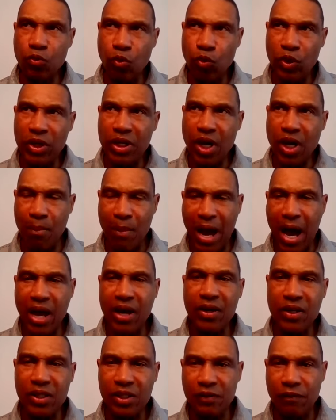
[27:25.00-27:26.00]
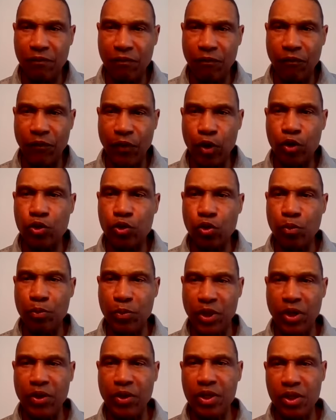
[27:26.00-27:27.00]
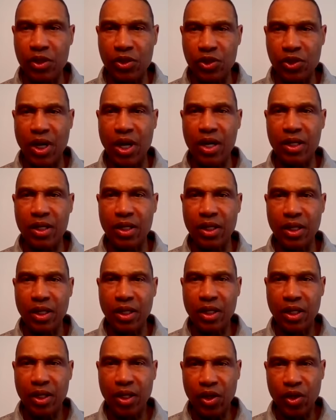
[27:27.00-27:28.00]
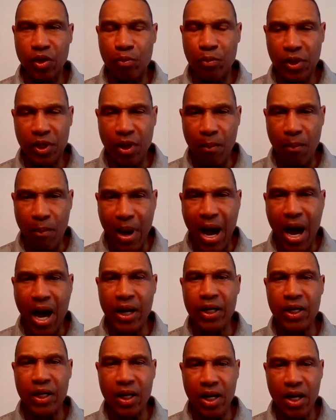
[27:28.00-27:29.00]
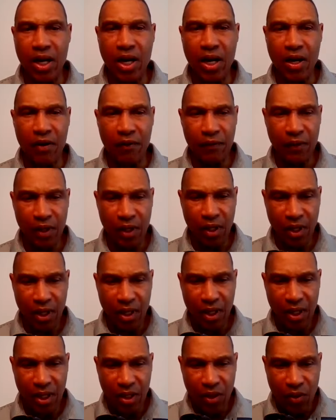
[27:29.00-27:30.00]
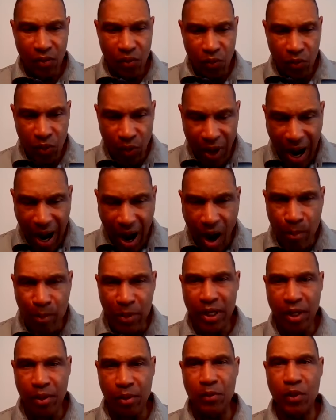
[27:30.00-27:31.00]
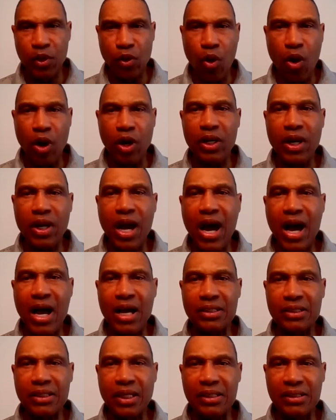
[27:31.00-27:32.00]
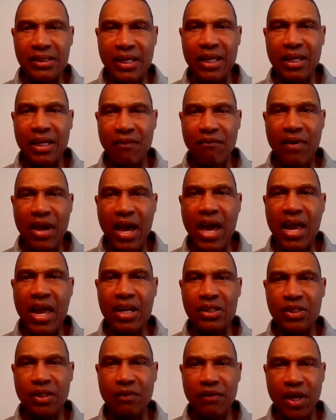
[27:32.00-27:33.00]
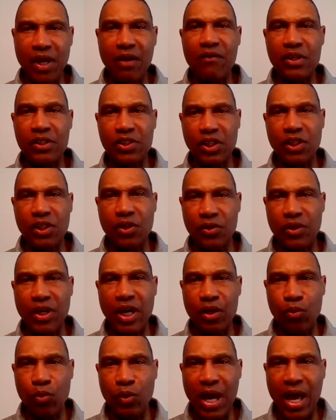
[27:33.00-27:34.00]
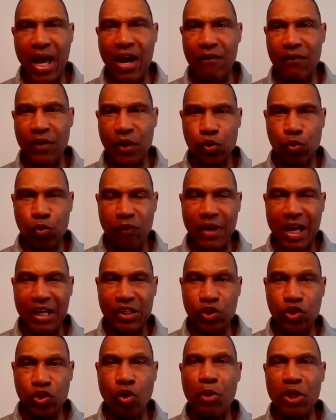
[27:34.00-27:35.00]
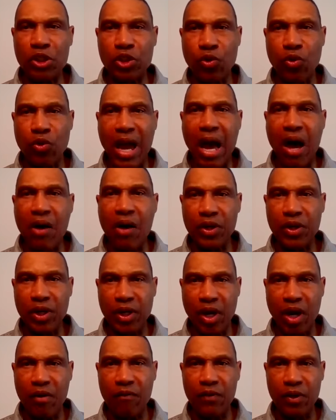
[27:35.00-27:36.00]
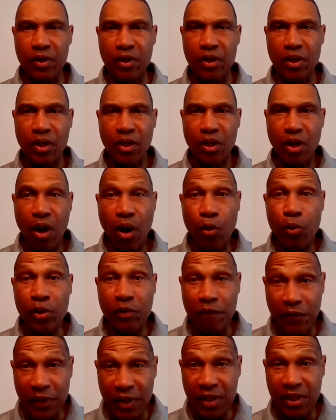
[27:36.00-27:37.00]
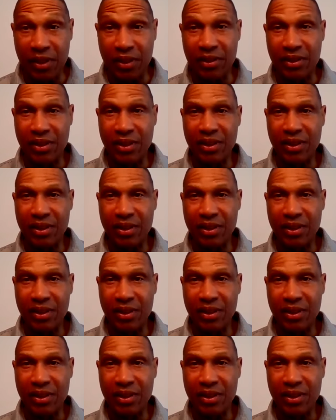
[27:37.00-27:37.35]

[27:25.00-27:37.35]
we come out of this virtual period, John, it'll be a matter of our being able to be organized and take advantage of every single day that we have, because we've got so much ground to cover on the field.